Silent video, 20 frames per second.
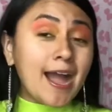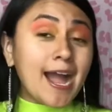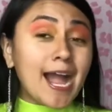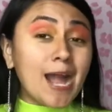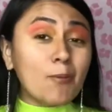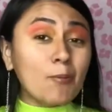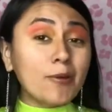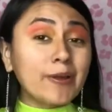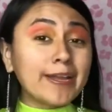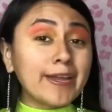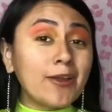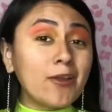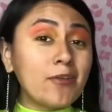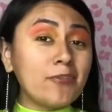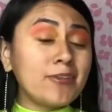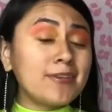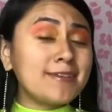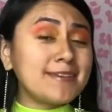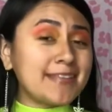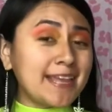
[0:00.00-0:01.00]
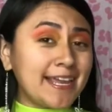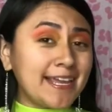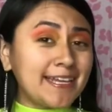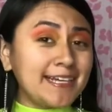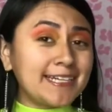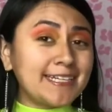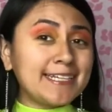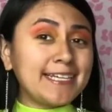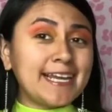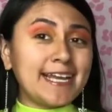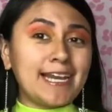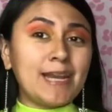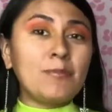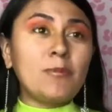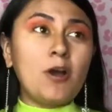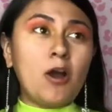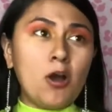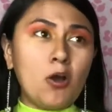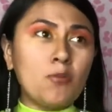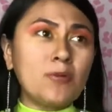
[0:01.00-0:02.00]
I work out on the daily and
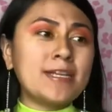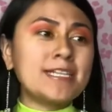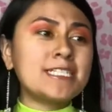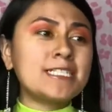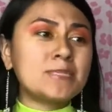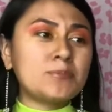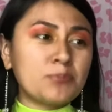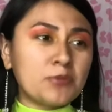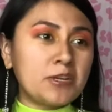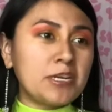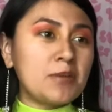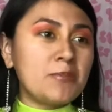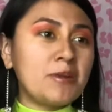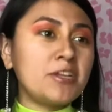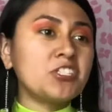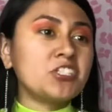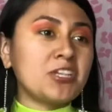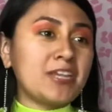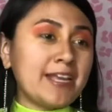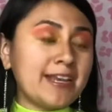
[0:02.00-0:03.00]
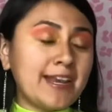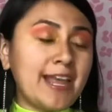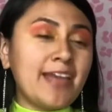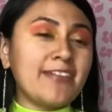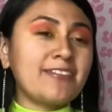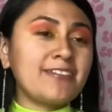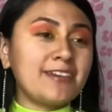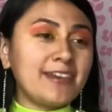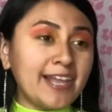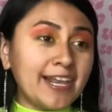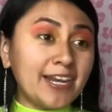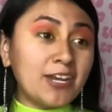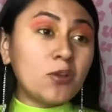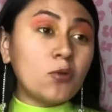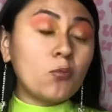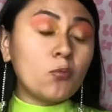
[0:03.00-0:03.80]
I'm always pretty much in athletic